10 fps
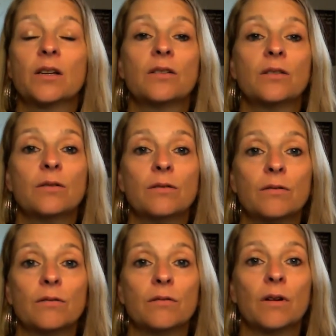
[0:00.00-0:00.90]

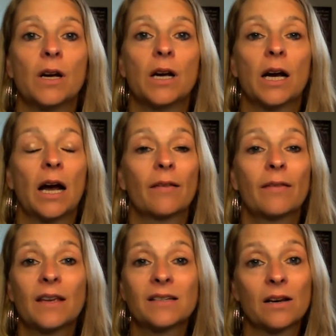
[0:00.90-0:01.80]
to
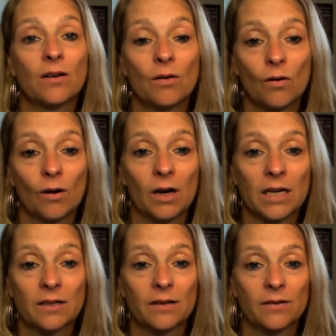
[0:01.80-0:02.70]
things that no
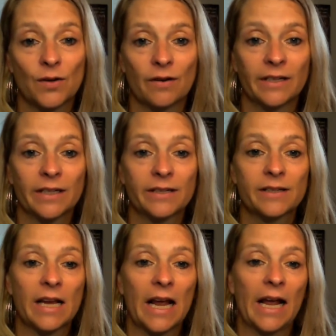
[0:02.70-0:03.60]
longer serves us.